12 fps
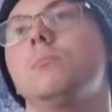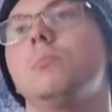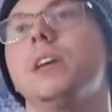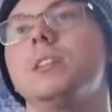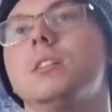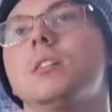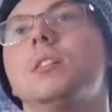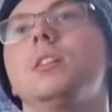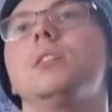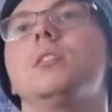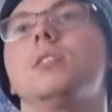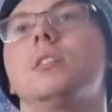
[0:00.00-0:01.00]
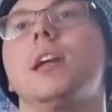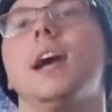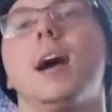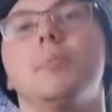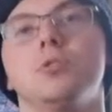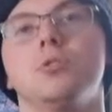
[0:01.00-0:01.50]
basically
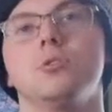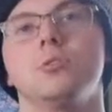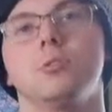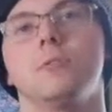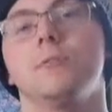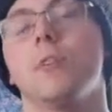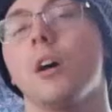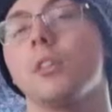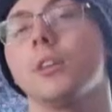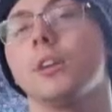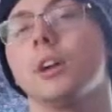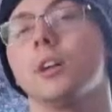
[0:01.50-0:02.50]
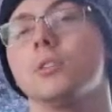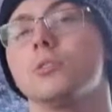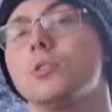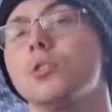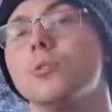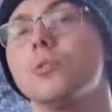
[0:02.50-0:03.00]
captures their father and
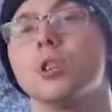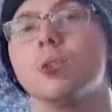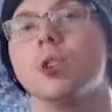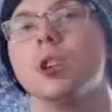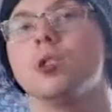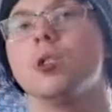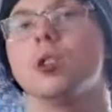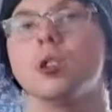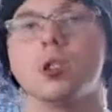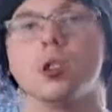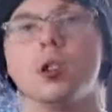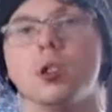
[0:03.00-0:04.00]
entombs him into this